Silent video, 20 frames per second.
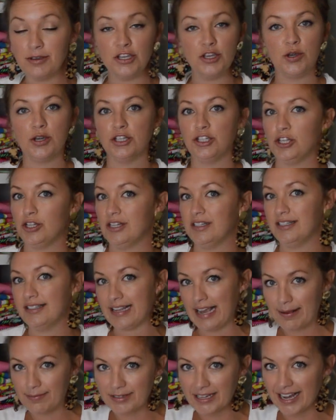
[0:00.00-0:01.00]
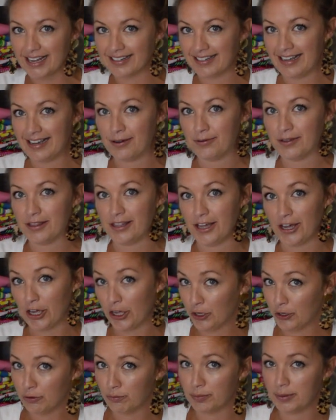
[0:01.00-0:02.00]
You could do the same technique with a
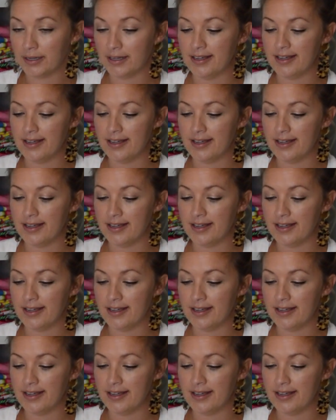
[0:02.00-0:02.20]
hoop.